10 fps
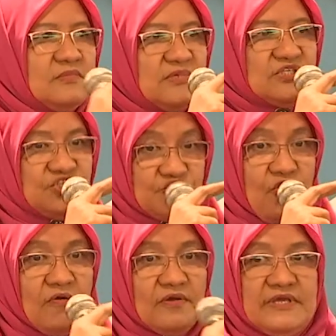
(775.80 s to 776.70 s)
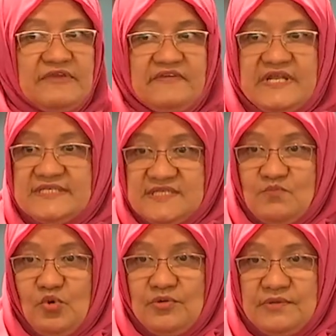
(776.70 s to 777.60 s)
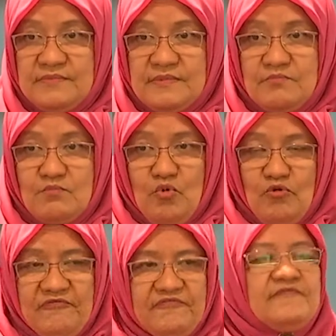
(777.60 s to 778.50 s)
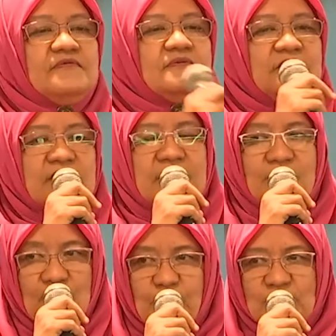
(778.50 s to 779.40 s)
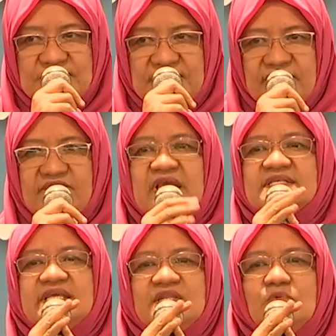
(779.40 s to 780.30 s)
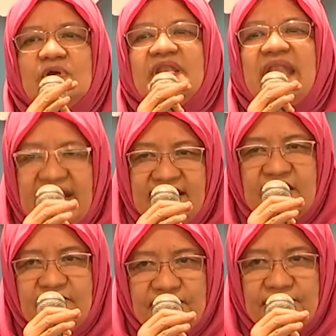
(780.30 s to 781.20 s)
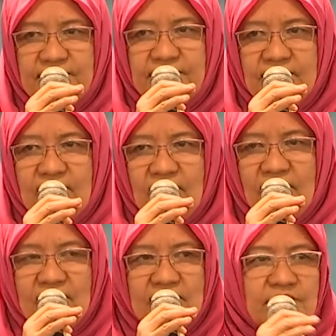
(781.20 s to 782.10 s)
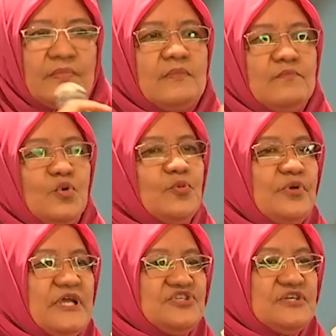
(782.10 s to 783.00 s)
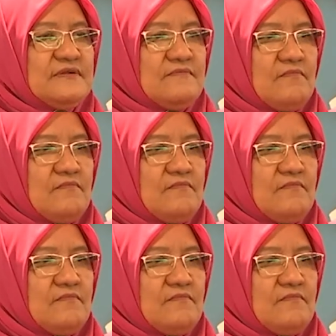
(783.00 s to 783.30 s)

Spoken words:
strong, if it doesn't move, you're positive. Then say the word negative, put pressure.